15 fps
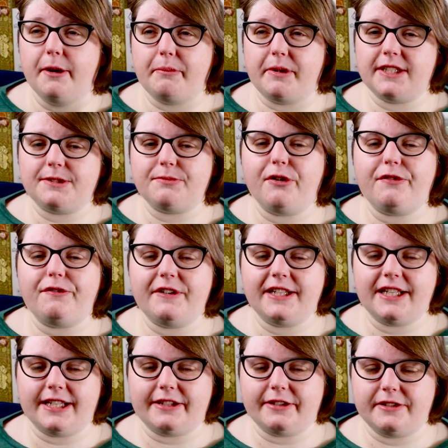but it's roughly
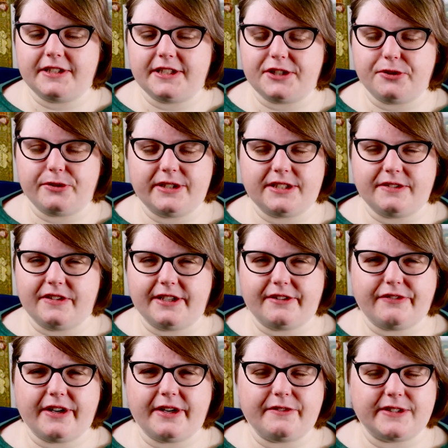that there is a choice of like
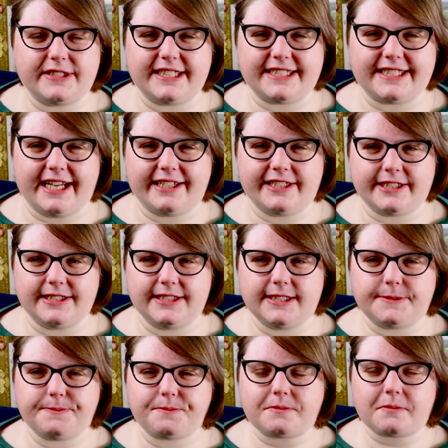five or six
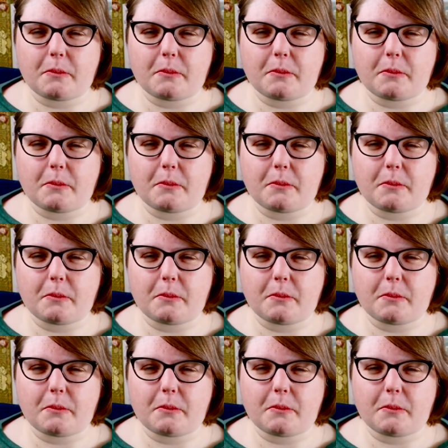actions